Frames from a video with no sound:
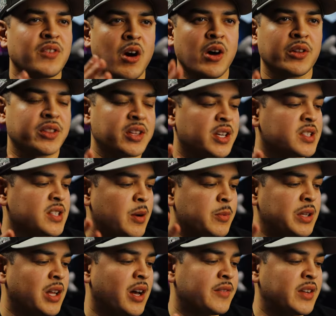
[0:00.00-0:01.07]
of all things that we
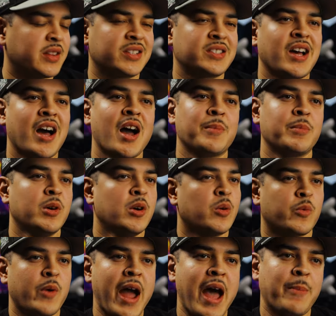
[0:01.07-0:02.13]
loved at the time:
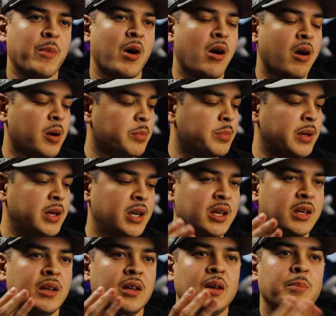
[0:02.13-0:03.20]
rap, R&B,